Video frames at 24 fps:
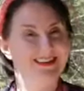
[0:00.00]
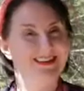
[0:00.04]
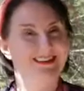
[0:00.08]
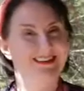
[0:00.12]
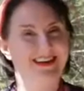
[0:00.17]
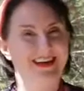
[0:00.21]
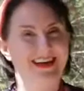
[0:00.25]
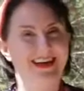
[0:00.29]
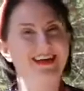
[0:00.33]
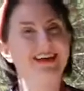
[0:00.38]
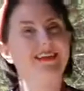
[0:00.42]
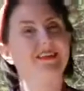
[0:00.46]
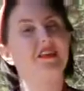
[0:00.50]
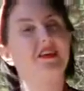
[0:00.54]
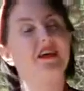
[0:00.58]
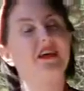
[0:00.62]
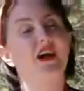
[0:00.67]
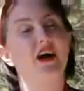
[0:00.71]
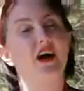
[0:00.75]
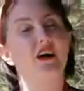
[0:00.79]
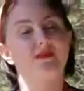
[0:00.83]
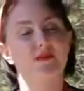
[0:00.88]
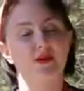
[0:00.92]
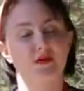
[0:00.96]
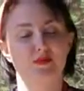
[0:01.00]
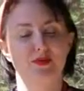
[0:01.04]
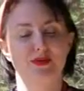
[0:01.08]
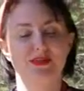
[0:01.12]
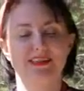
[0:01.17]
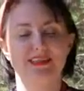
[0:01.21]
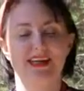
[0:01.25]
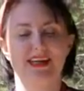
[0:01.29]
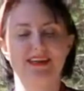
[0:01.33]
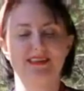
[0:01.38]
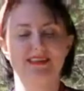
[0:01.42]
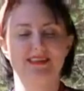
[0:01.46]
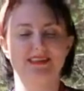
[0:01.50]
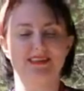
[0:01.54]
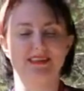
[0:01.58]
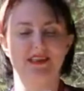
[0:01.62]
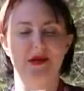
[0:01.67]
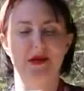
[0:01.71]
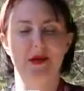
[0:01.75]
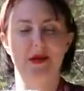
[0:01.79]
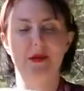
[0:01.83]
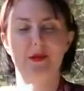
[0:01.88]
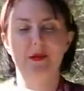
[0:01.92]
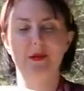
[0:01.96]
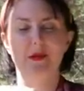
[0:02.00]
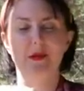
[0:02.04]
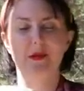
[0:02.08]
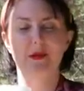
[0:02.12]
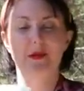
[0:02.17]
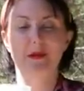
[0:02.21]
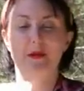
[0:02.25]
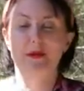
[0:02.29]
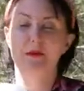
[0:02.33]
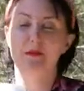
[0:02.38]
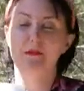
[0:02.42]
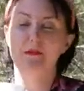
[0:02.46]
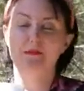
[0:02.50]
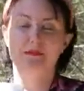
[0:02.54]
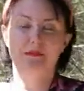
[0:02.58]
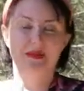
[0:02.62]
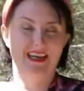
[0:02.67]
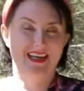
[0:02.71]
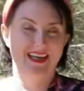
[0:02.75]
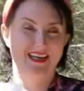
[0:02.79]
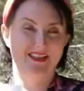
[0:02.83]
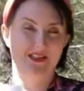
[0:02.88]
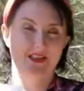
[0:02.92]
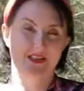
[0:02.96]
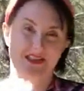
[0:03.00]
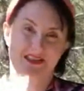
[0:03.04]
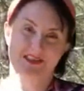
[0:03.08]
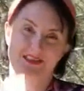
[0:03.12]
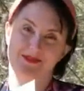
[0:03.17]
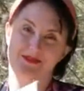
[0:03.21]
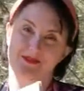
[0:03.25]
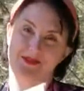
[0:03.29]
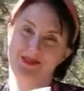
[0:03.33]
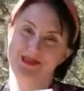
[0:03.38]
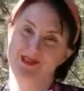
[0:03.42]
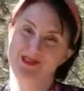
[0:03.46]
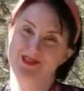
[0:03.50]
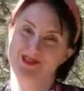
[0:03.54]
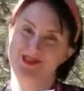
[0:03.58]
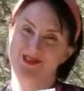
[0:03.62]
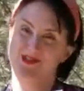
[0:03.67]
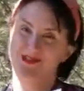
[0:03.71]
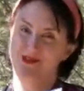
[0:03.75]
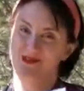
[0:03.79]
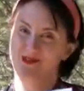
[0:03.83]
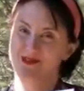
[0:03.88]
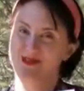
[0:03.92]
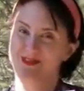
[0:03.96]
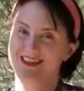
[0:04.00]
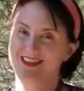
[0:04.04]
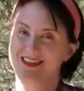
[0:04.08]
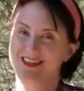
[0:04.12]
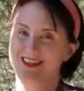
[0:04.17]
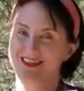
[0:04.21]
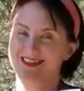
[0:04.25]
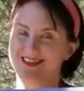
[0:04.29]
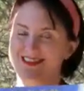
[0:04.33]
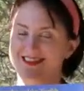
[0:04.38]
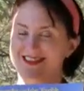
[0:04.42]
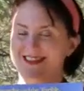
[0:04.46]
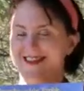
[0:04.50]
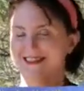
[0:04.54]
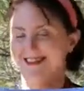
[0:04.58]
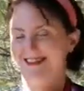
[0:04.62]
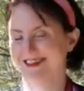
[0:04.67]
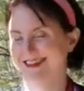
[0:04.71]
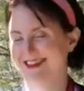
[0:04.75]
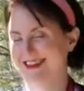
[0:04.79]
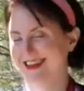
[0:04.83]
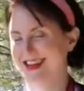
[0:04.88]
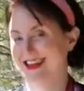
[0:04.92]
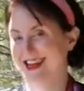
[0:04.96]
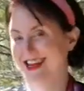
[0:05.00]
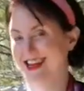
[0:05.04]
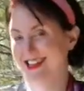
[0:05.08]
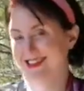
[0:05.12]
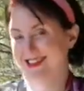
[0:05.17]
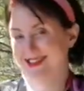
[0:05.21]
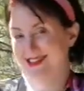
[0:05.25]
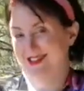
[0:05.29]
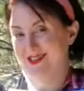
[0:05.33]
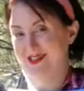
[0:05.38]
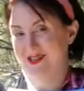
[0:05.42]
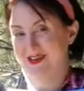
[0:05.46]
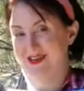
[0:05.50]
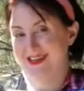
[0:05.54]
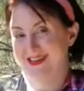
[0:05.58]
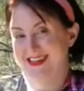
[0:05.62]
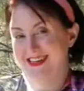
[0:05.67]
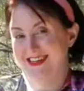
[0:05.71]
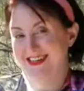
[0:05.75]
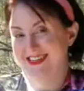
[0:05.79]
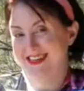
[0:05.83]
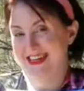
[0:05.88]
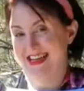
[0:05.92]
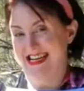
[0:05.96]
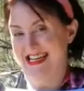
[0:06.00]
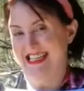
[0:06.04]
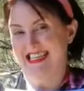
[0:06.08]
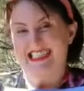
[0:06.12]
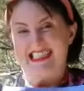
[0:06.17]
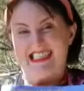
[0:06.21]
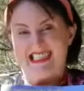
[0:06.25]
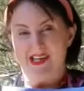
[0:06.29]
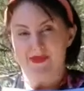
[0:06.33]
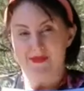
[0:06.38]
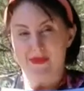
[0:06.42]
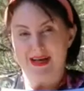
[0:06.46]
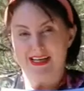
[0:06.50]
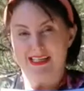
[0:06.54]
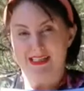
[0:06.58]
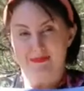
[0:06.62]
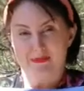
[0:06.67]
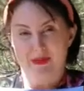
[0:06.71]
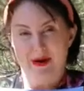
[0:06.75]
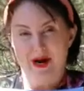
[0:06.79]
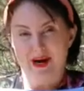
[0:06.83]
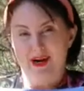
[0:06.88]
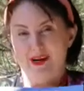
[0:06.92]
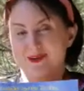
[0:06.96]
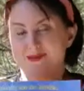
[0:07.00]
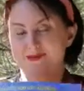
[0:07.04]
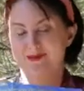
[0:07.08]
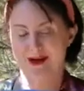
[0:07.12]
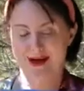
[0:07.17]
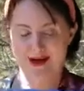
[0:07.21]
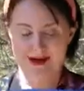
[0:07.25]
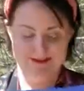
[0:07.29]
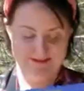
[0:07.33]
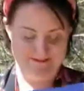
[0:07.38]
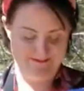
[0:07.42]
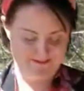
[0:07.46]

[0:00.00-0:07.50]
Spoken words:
Okay? The cover protects the pages where the story is. And the story is the best part, right?